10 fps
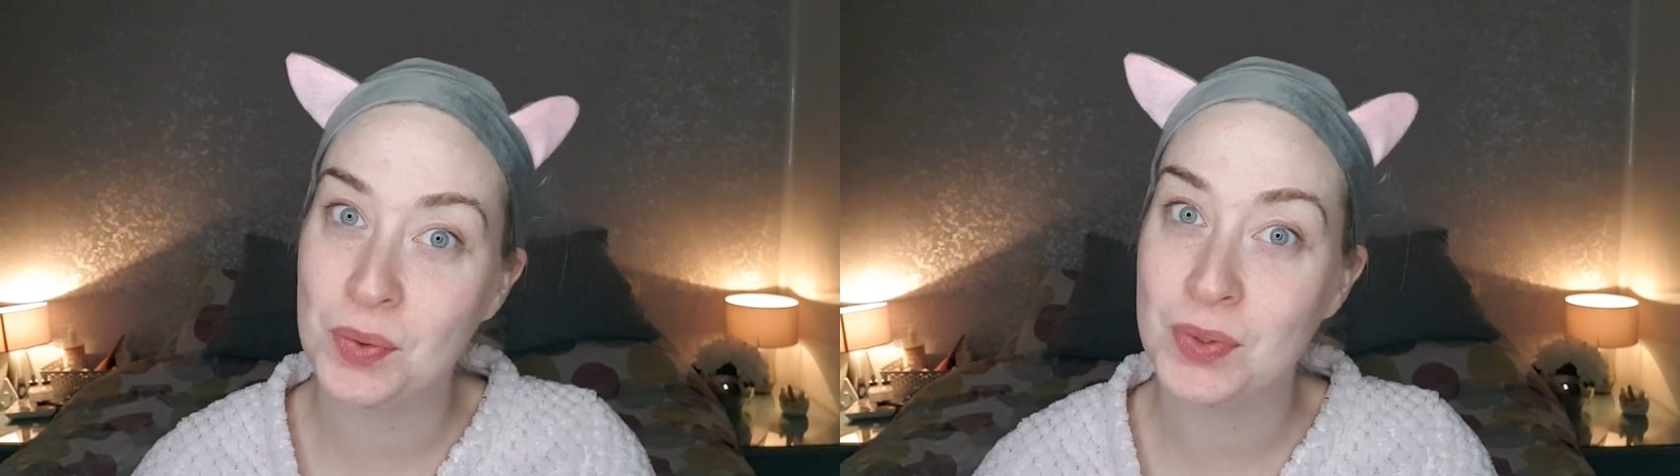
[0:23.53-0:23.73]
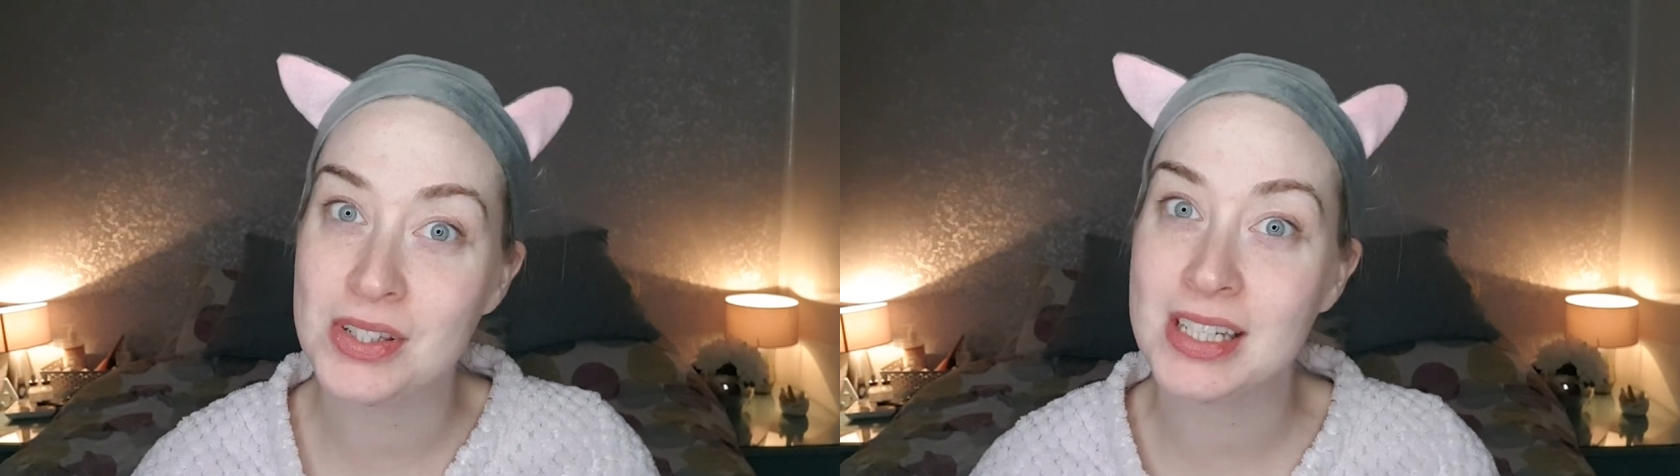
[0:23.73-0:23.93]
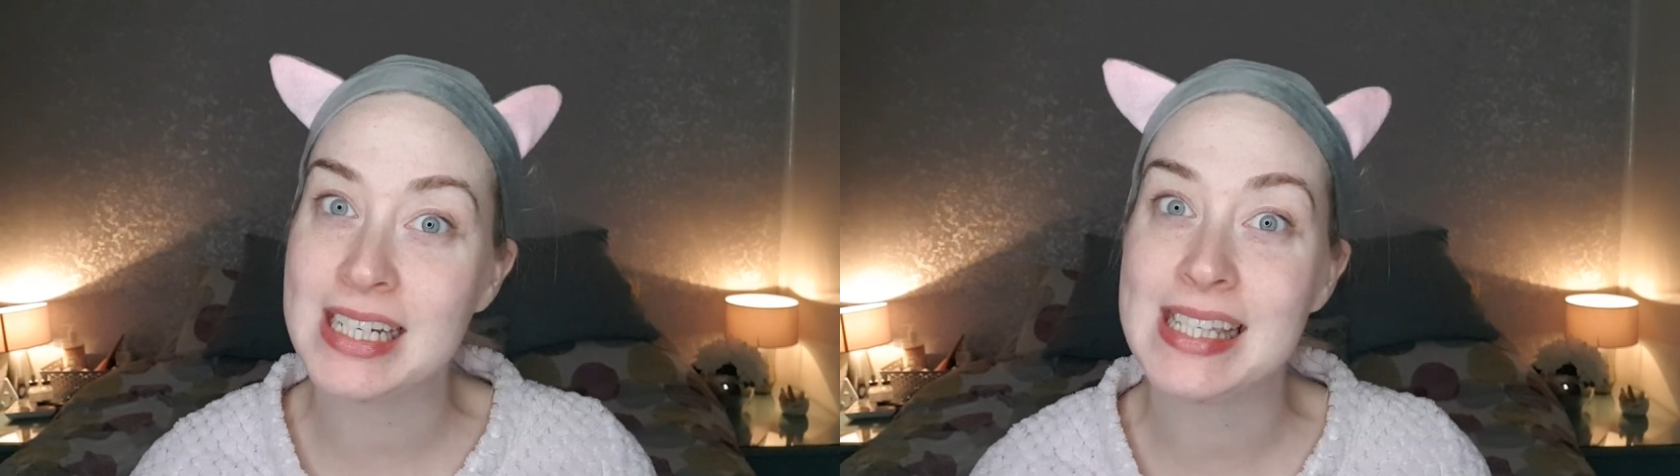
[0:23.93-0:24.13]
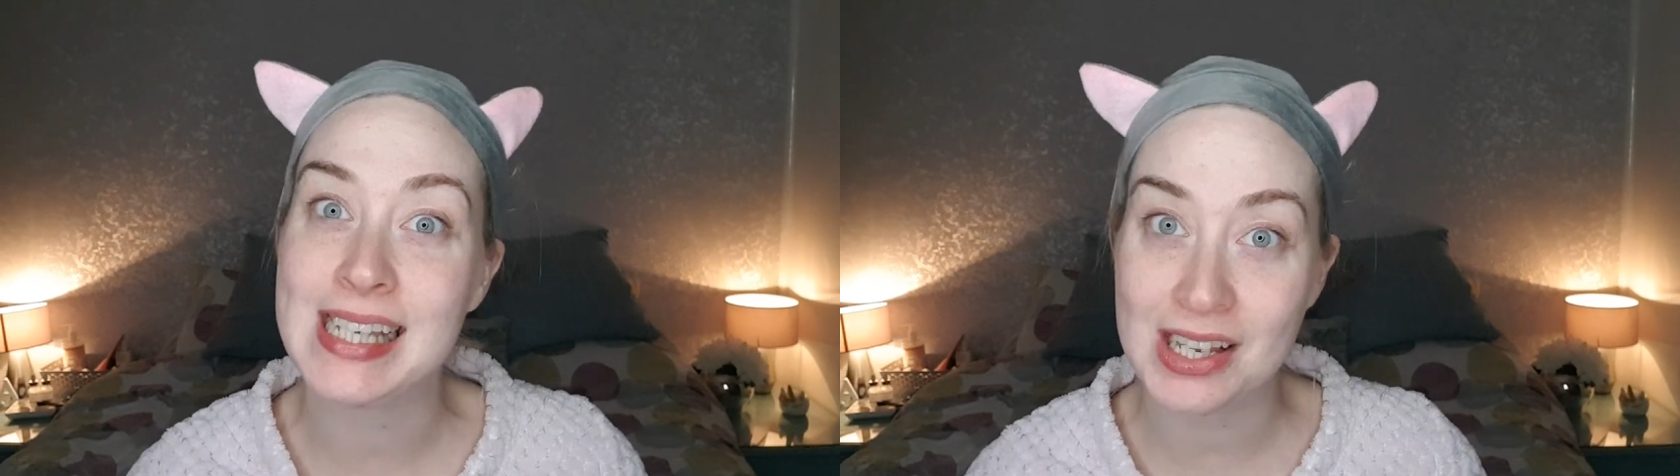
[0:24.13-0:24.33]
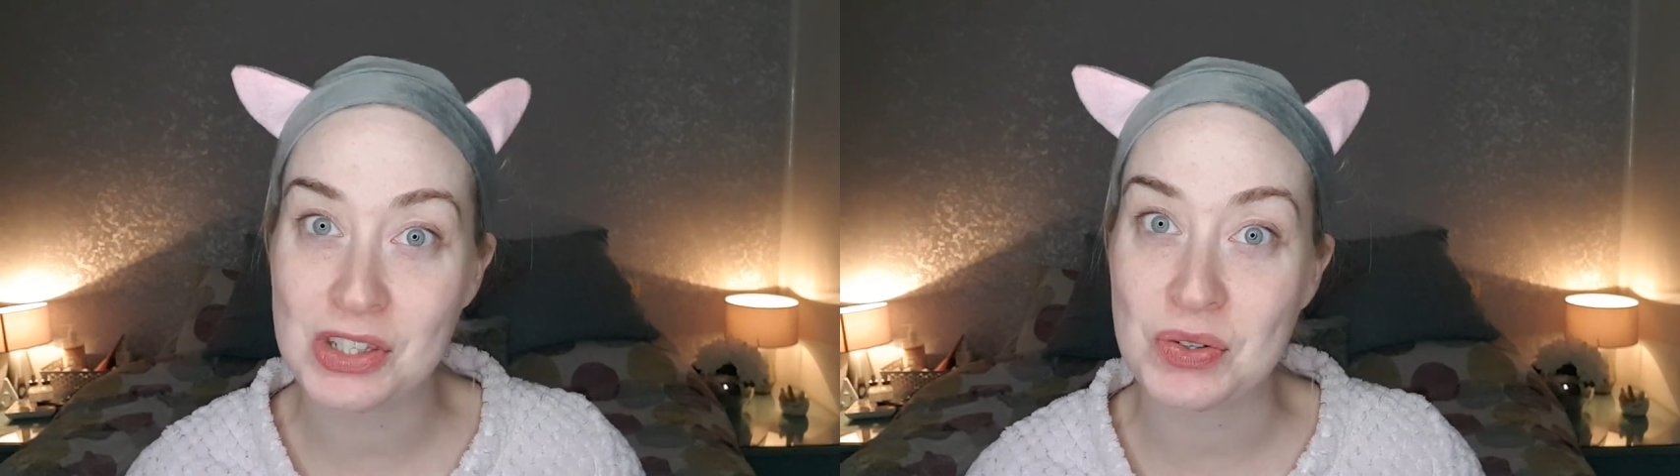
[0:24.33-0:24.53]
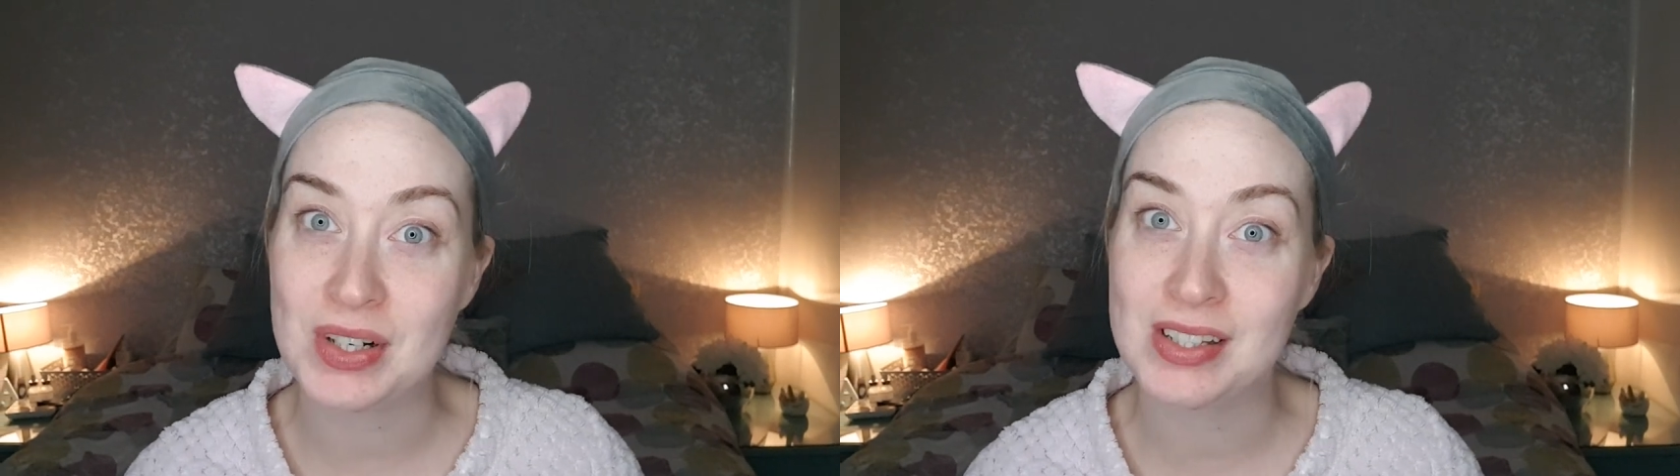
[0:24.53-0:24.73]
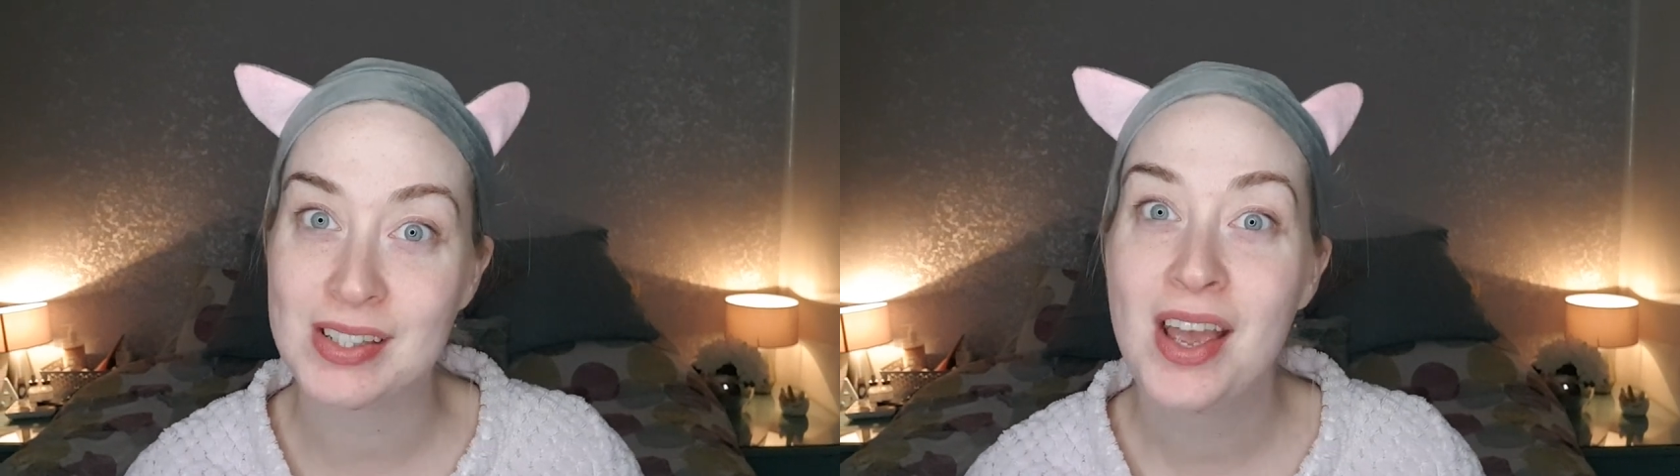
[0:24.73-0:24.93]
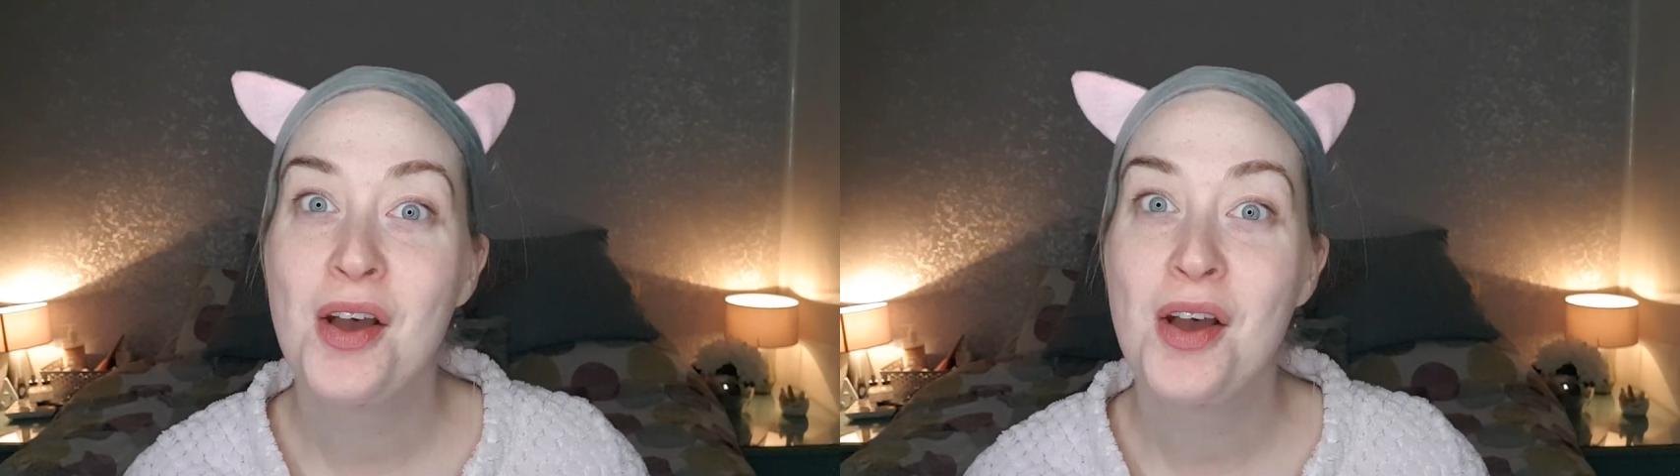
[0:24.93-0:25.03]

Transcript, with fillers: was the disastrous